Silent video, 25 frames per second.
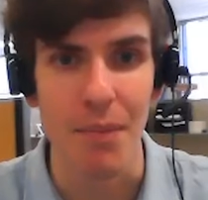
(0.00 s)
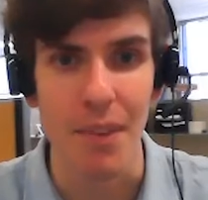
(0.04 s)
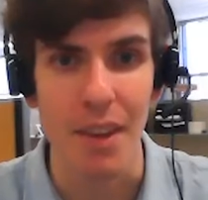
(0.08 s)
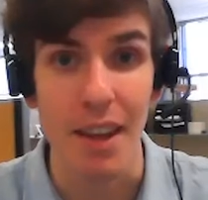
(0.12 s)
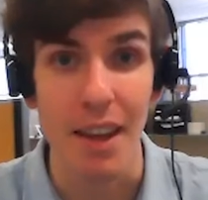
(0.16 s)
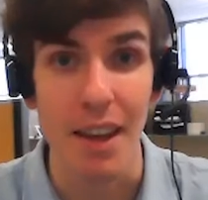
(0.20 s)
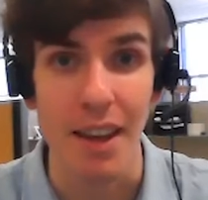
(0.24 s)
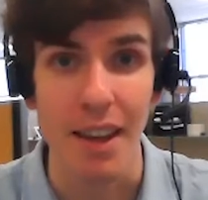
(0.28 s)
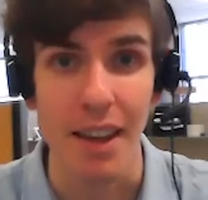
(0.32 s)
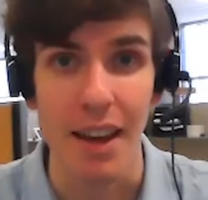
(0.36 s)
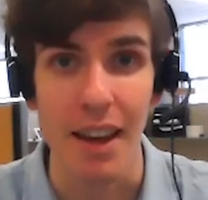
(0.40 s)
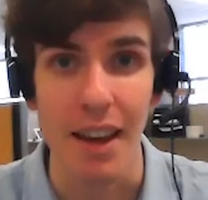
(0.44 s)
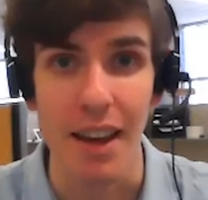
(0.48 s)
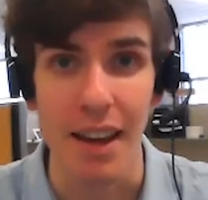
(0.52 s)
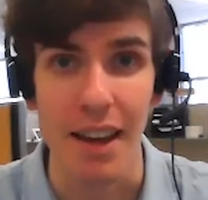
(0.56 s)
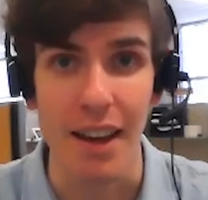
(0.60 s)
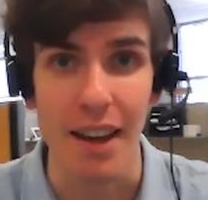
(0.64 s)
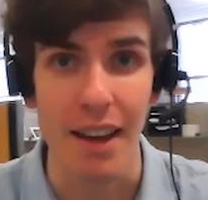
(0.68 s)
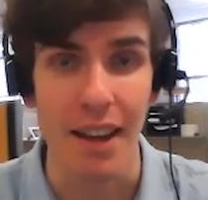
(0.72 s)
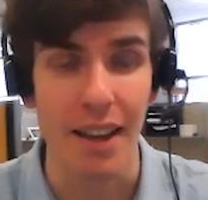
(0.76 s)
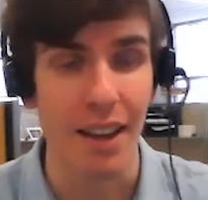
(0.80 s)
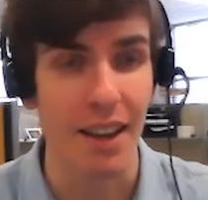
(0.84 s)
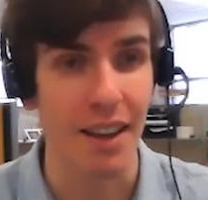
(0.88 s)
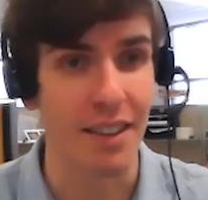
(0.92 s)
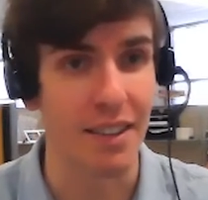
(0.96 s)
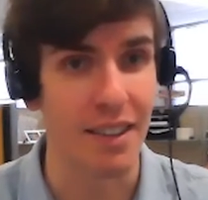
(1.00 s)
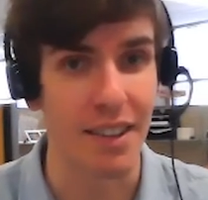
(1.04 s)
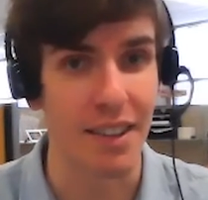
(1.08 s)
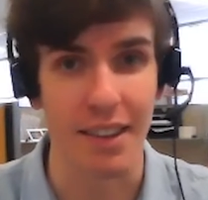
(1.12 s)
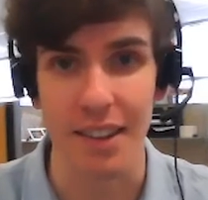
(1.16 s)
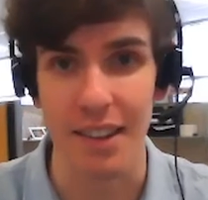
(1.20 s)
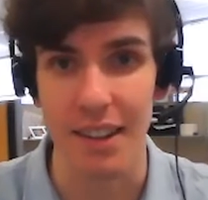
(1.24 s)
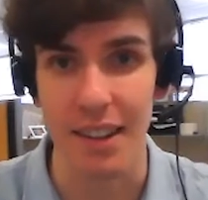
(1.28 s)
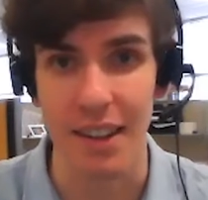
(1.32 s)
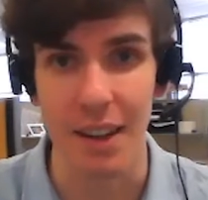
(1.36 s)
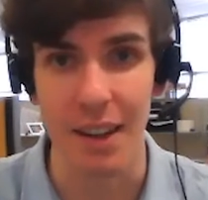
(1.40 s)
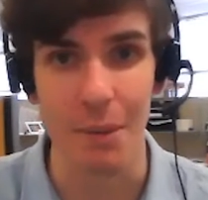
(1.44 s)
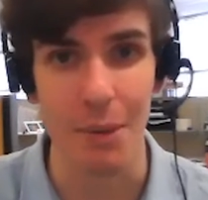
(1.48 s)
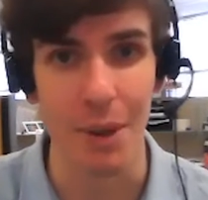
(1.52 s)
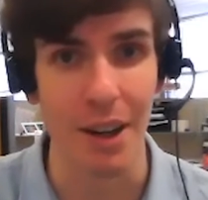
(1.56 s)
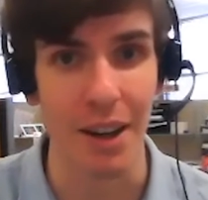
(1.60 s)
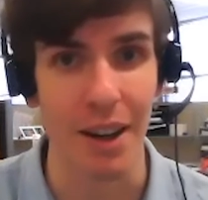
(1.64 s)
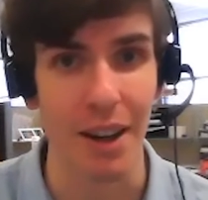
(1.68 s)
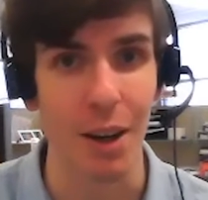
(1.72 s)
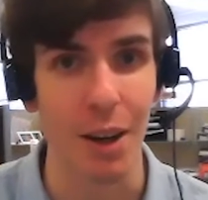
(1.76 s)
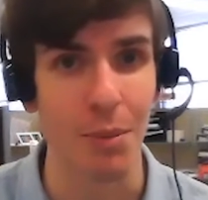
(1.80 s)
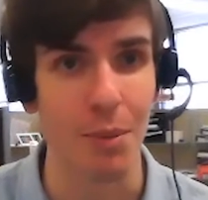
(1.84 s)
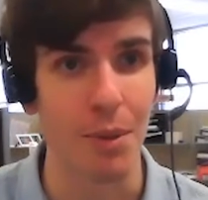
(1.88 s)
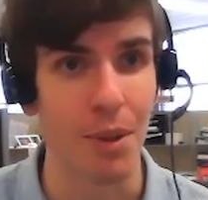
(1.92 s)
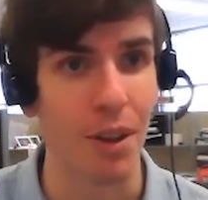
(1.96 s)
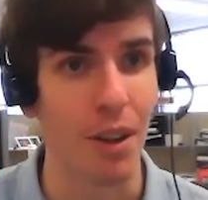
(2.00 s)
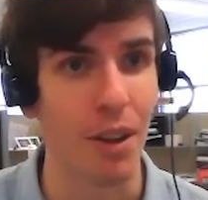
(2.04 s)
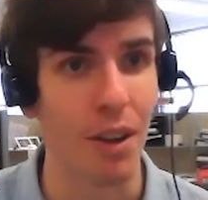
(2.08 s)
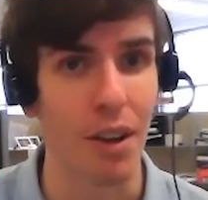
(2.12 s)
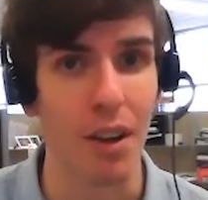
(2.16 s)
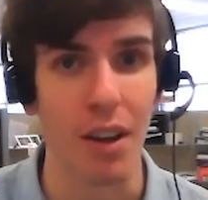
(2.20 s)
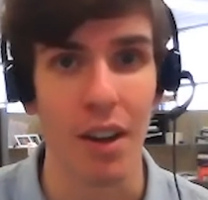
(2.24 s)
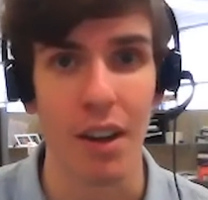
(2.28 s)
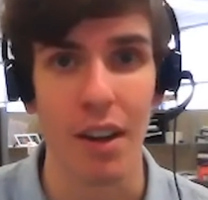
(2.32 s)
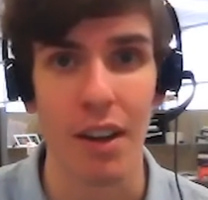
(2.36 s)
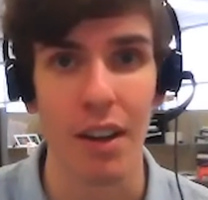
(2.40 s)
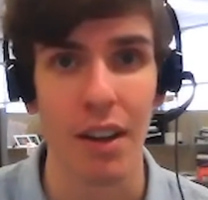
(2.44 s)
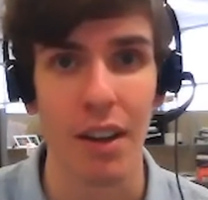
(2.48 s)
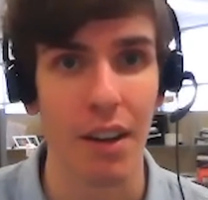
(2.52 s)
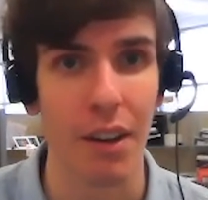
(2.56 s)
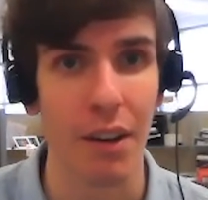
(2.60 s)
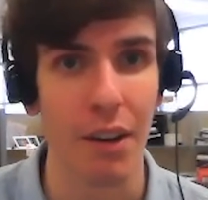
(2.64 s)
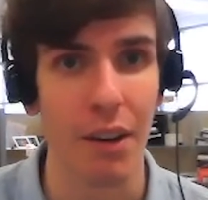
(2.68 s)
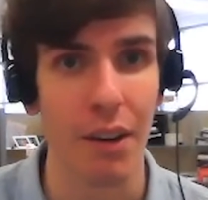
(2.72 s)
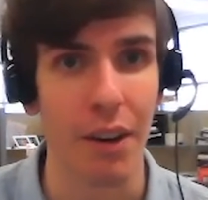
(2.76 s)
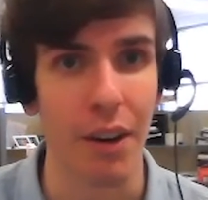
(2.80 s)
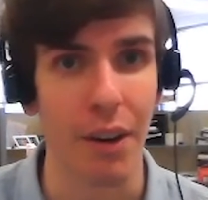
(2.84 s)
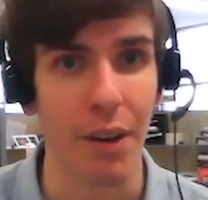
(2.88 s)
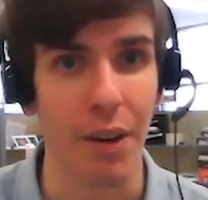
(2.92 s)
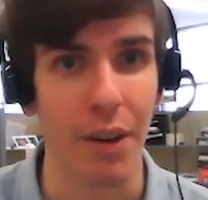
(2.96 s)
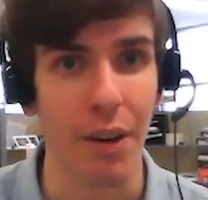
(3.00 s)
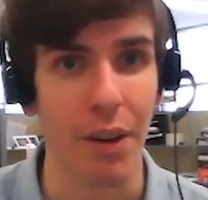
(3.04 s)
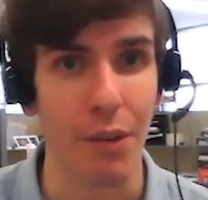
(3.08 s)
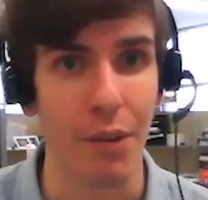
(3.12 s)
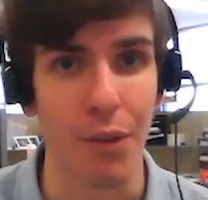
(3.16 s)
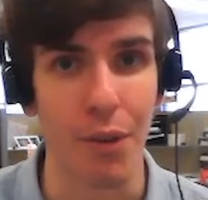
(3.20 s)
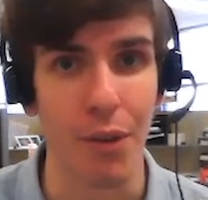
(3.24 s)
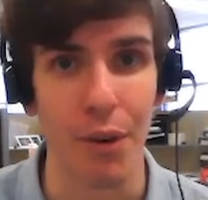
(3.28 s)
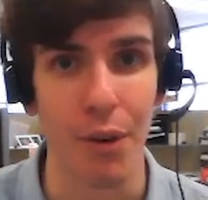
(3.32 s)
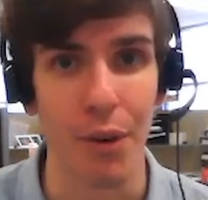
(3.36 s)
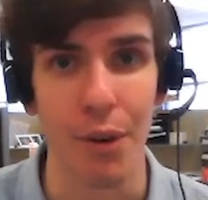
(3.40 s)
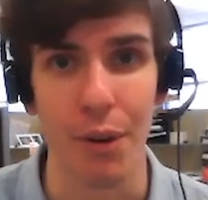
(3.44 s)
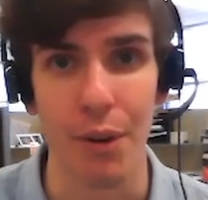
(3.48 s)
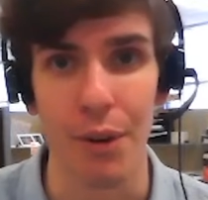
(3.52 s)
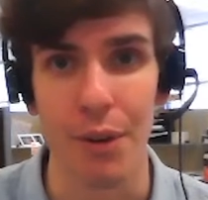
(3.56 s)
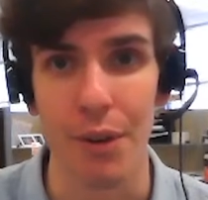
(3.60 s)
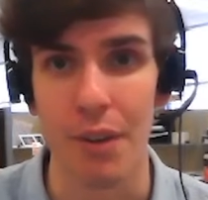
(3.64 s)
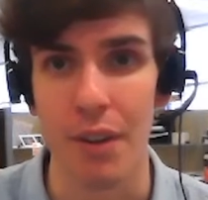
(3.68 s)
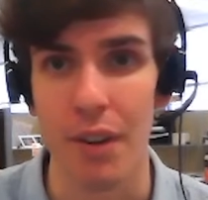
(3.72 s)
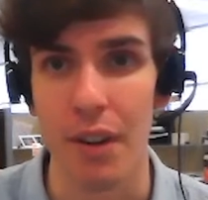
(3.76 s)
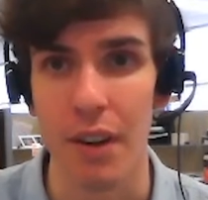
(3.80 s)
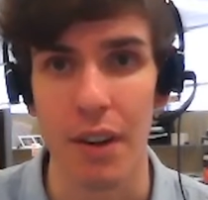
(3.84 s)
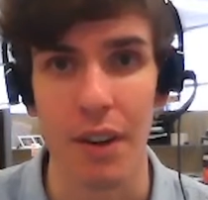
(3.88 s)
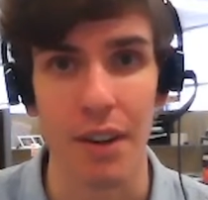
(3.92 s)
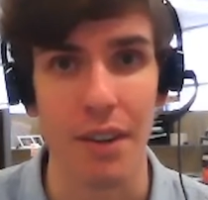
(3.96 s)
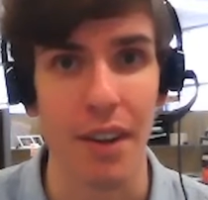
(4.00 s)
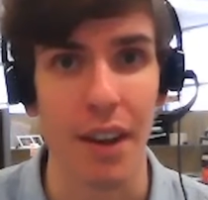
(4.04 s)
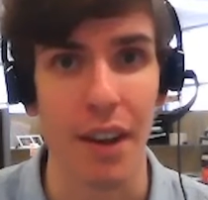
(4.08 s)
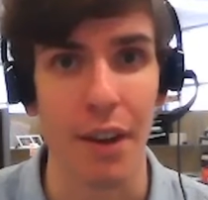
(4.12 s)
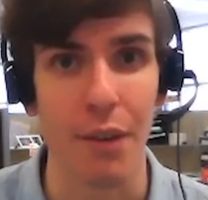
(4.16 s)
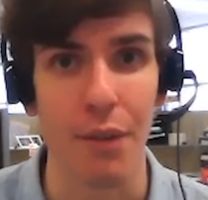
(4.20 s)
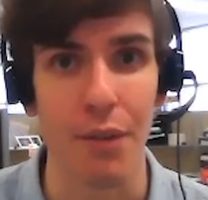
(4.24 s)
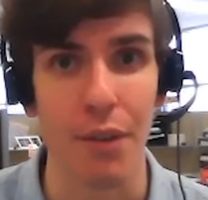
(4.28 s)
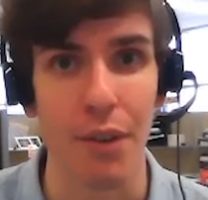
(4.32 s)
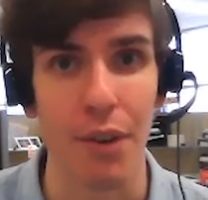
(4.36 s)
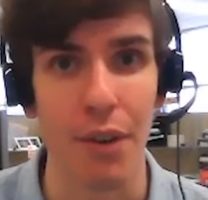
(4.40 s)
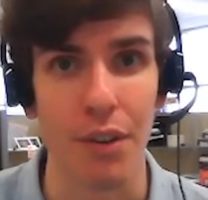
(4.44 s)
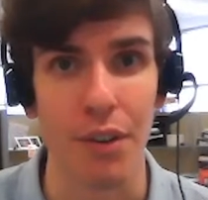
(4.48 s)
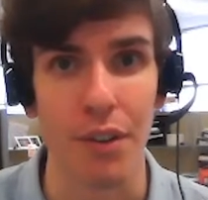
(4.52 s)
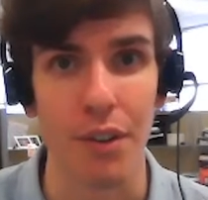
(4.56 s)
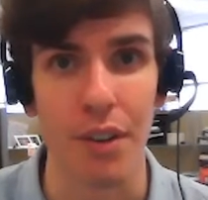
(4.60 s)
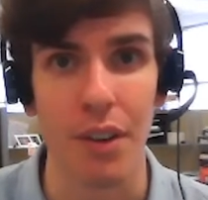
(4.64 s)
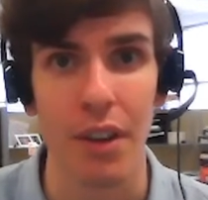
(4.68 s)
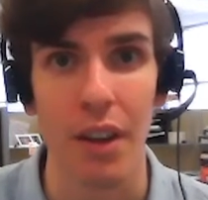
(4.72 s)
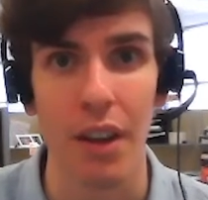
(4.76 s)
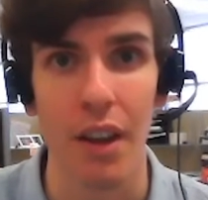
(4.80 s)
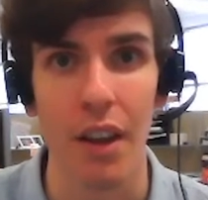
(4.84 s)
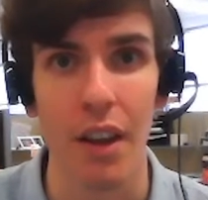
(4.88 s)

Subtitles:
Yeah, exactly. I mean, it helped a lot going through TAFE first,